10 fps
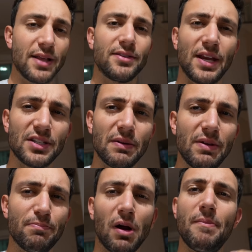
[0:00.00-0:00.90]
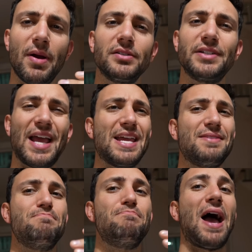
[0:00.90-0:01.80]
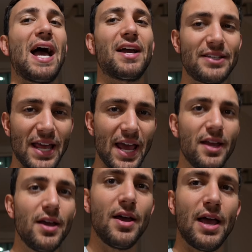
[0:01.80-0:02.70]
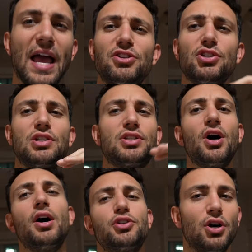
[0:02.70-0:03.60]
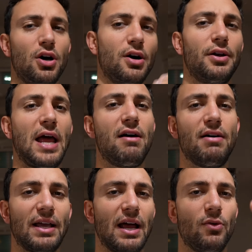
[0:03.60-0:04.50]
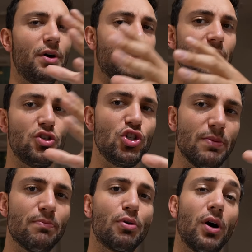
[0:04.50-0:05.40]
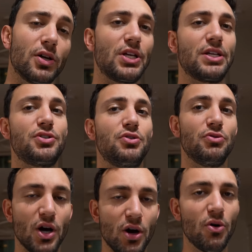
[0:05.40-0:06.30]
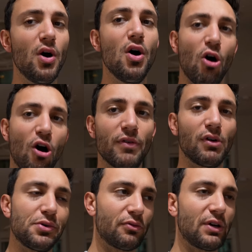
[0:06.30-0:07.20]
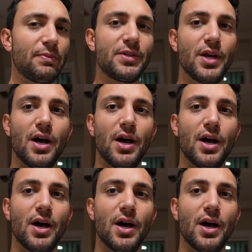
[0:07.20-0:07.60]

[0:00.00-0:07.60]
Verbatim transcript: And today's gonna be primarily a back day and just a touch on how I kind of want the gym process to go over Road to Ripped.